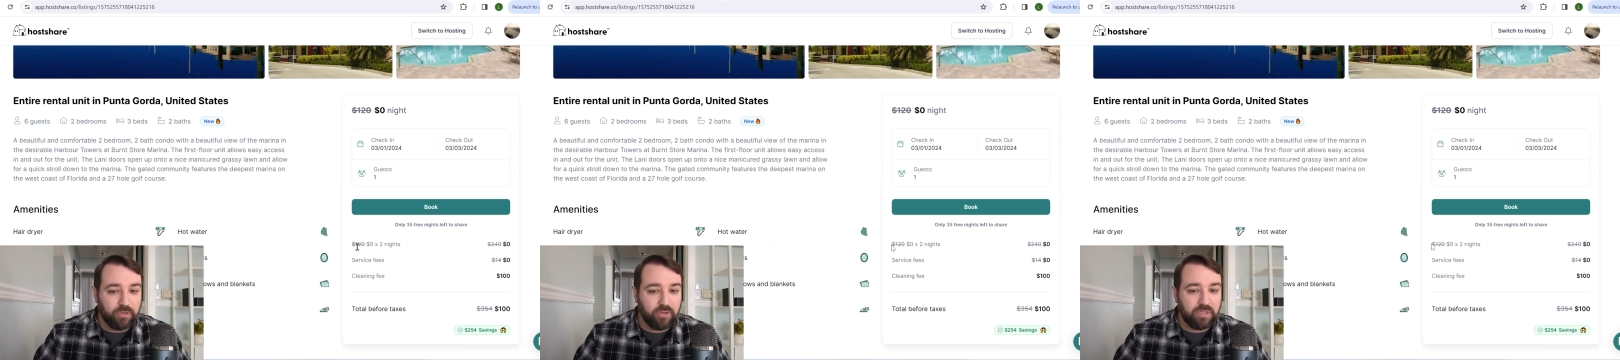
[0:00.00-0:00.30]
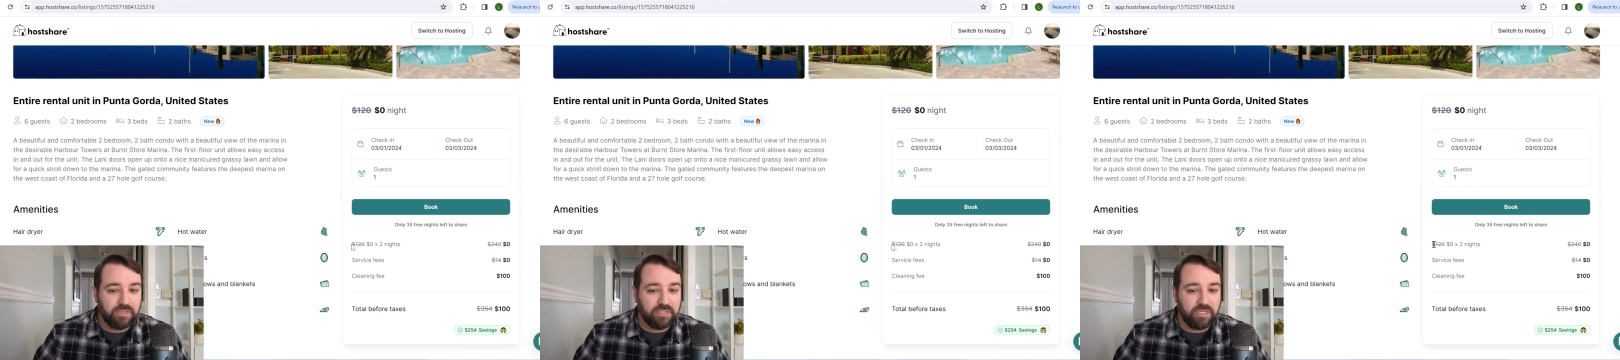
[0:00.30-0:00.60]
You can
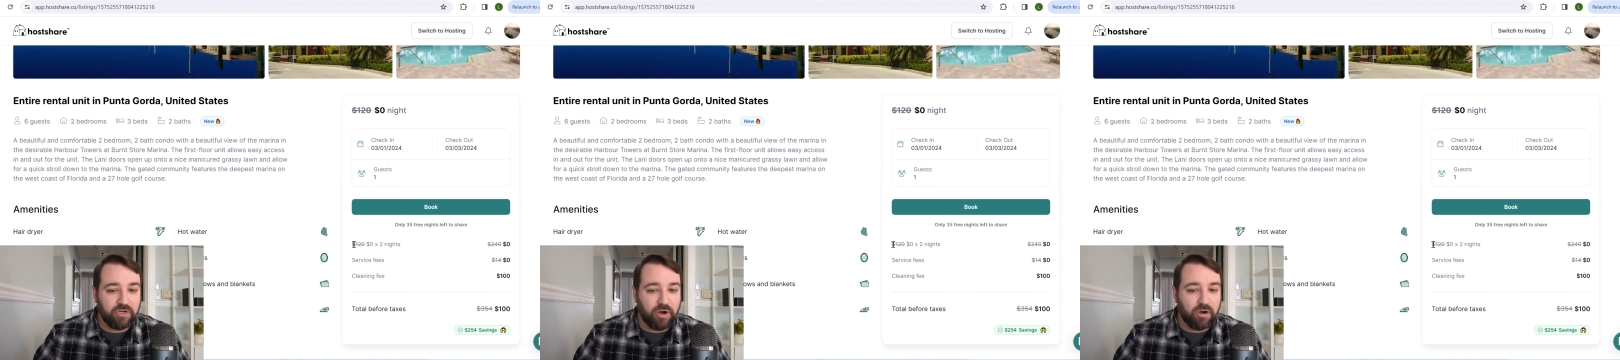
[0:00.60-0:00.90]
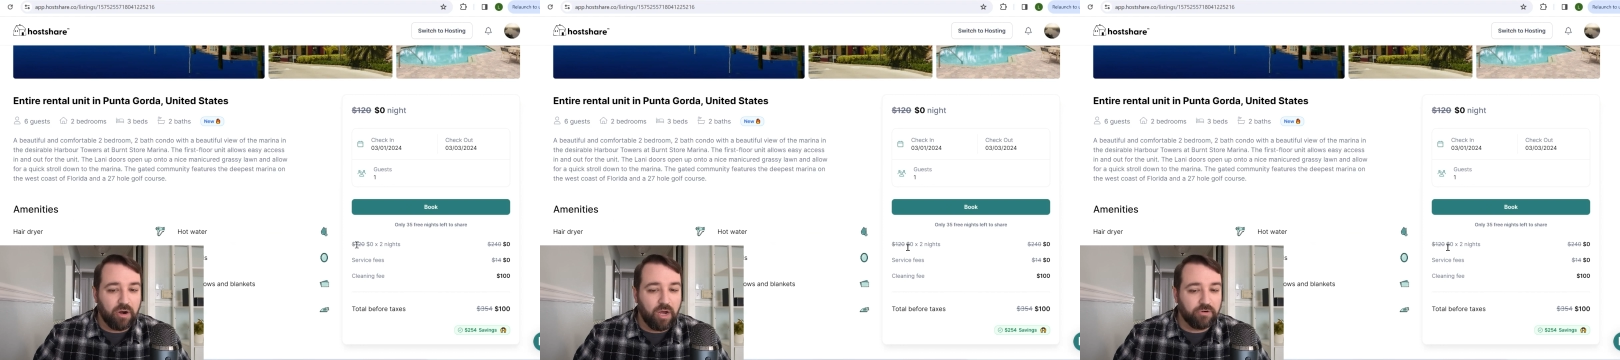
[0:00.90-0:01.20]
see here our
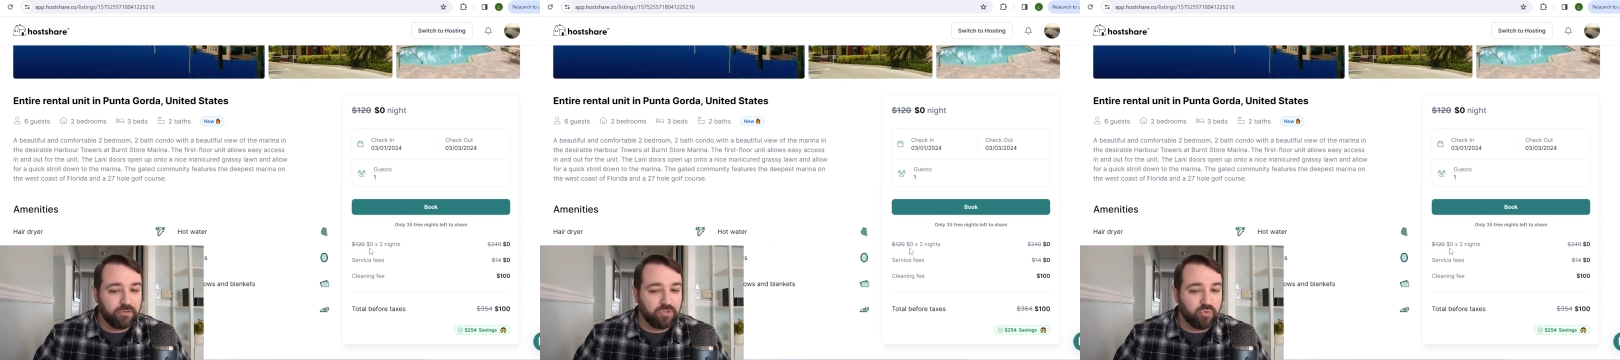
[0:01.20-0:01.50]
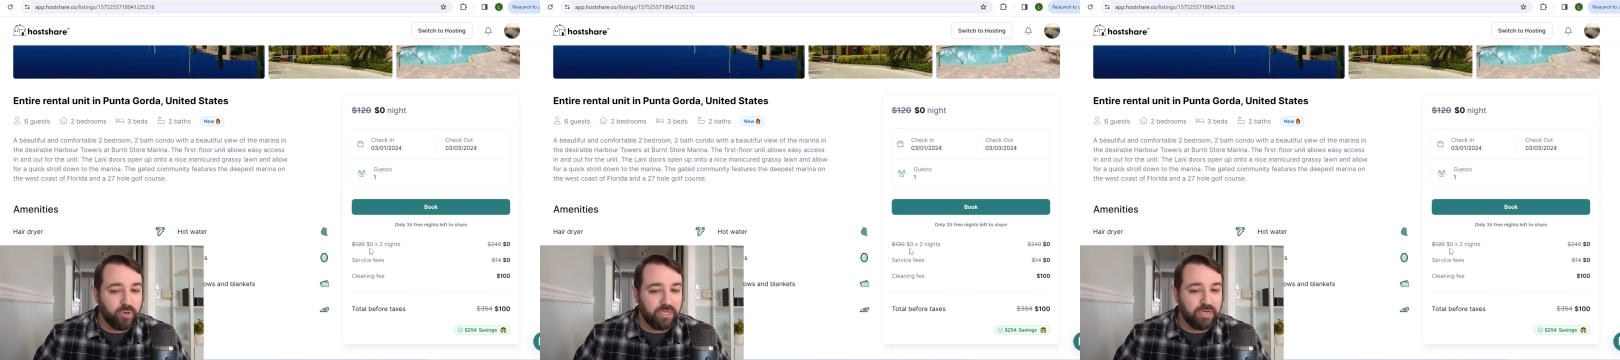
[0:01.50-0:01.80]

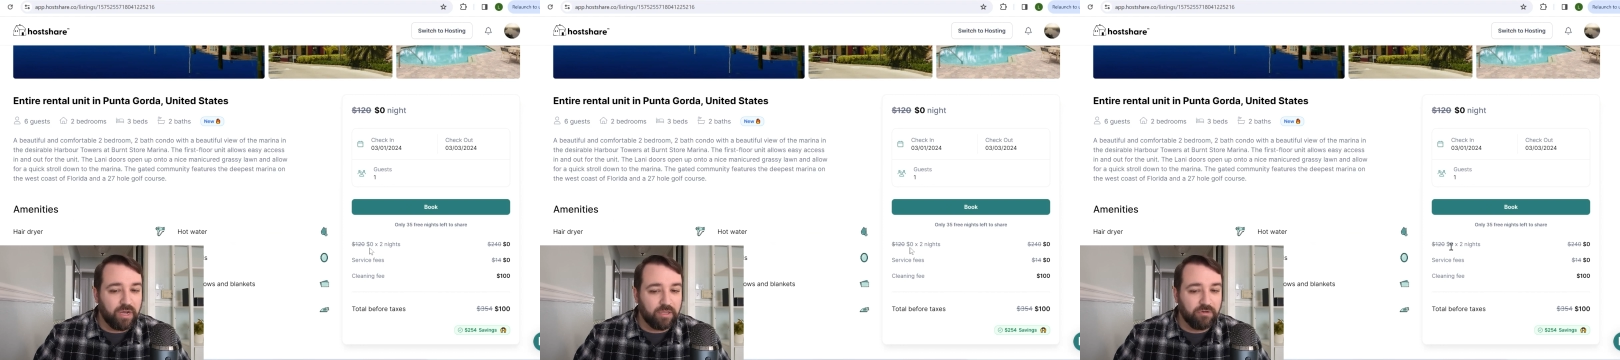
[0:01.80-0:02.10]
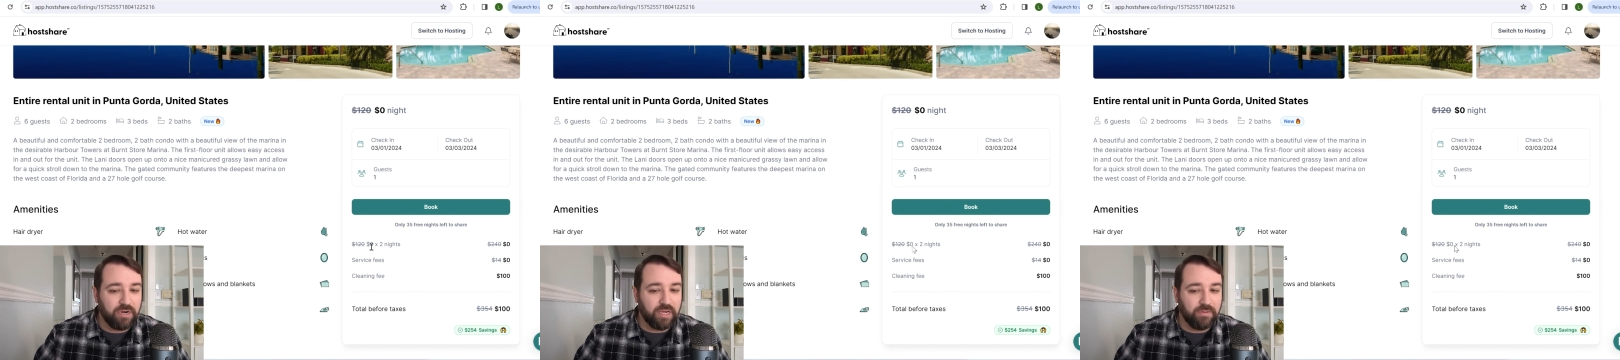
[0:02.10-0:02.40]
$120
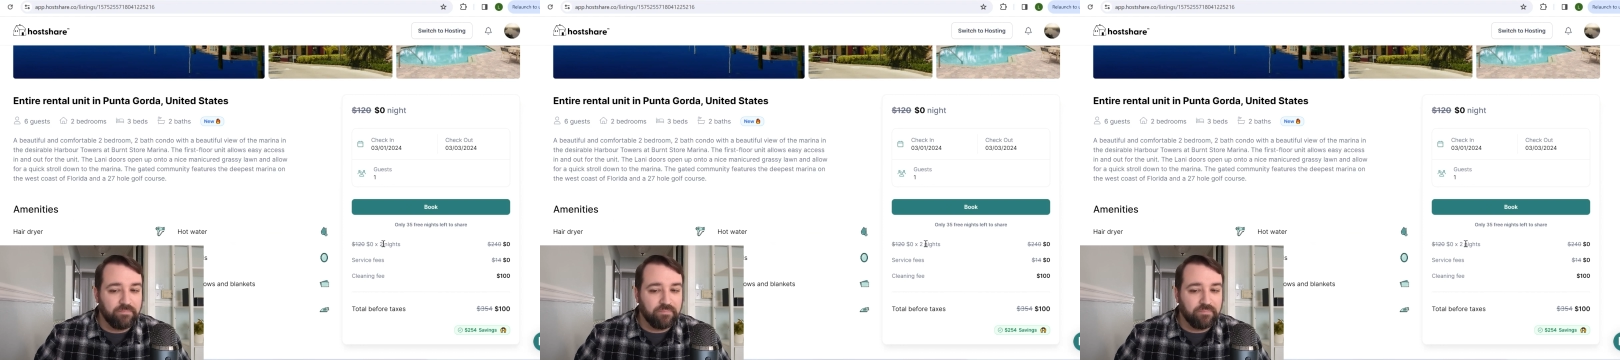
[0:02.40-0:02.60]
night